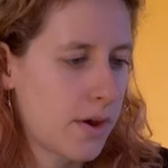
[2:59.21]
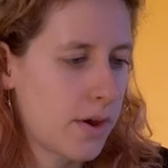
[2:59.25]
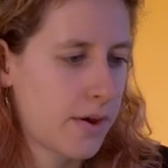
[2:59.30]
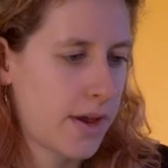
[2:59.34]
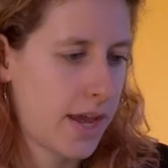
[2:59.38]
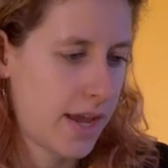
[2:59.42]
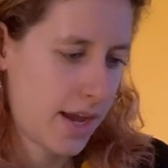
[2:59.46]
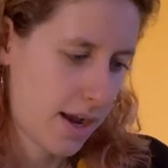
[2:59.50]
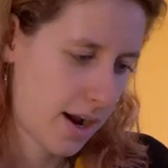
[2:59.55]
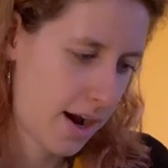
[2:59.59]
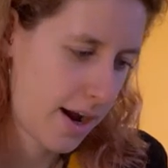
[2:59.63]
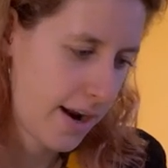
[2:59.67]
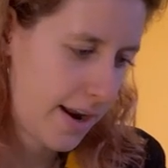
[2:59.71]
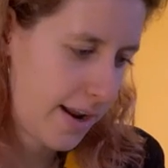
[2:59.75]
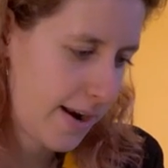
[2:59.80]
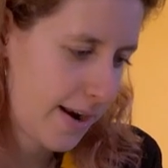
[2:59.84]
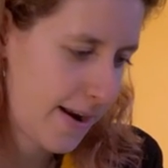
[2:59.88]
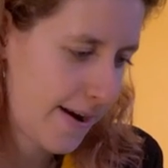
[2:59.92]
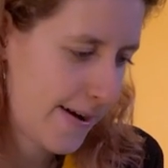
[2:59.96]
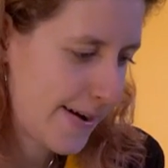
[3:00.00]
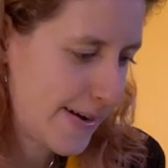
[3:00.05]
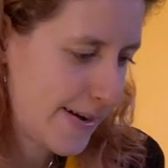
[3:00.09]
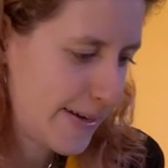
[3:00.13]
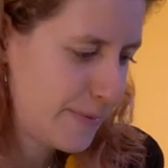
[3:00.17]
Okay, got it.
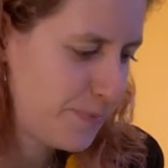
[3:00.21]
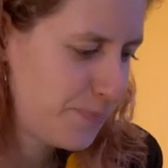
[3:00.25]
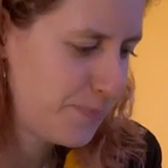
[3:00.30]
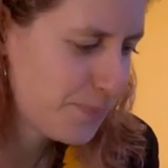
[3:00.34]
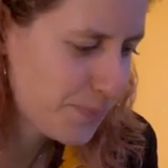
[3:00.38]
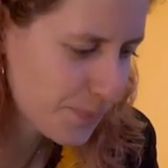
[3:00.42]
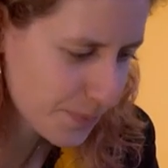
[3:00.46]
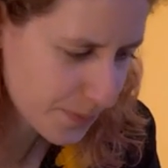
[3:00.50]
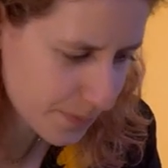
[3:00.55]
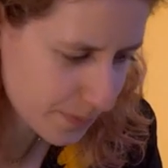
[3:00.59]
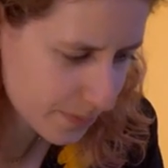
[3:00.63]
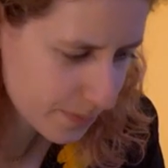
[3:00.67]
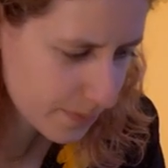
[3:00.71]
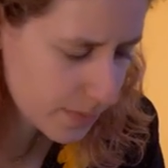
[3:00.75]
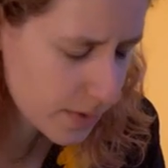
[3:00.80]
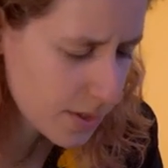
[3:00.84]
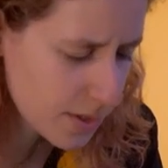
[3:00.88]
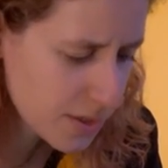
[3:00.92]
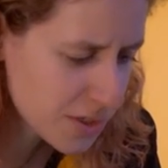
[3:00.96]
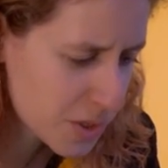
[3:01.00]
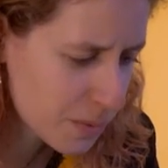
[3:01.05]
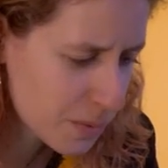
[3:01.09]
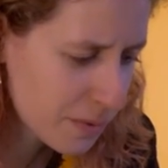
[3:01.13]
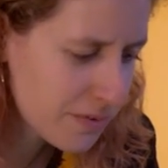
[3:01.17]

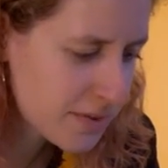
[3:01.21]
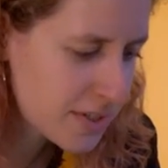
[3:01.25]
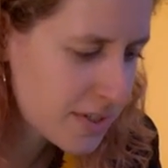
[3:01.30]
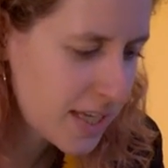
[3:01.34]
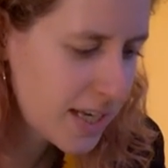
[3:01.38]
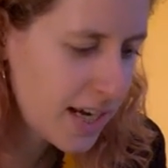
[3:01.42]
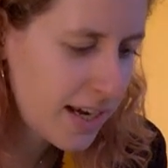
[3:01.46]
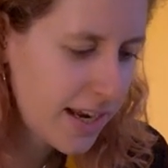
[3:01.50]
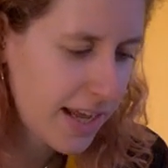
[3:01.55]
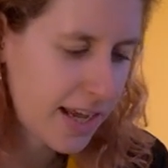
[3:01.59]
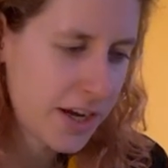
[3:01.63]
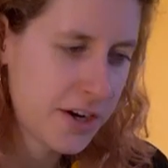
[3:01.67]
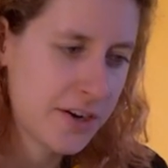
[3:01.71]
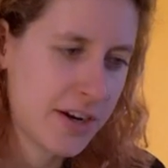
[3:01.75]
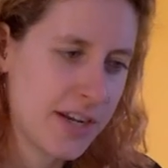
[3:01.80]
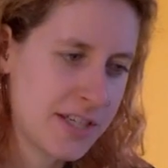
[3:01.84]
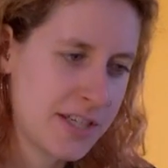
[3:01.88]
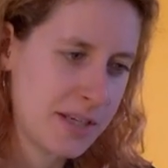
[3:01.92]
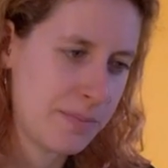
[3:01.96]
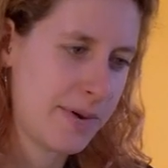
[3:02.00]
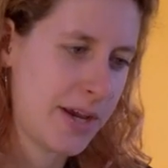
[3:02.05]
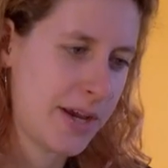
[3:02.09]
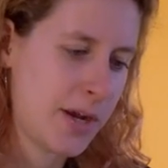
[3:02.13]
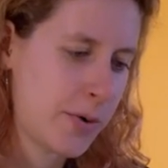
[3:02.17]
So we've seen an
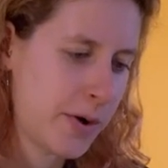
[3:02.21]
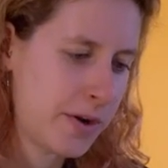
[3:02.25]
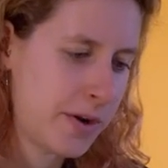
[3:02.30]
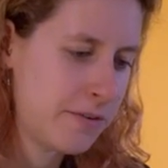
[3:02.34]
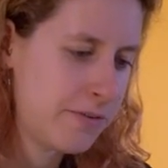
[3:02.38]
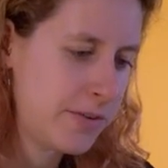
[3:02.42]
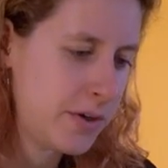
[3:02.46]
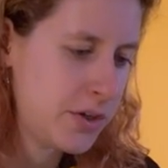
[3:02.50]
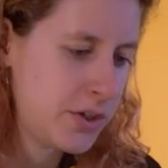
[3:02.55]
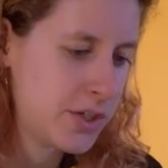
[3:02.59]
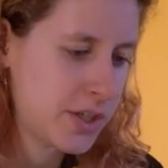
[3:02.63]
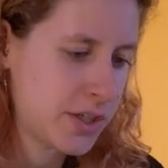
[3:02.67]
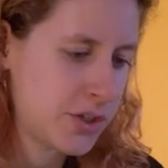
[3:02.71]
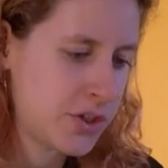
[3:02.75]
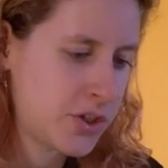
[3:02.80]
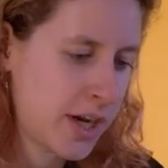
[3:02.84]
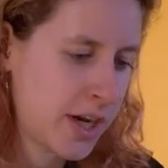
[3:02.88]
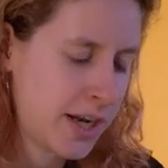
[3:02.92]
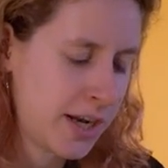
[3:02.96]
increase in Bitcoin futures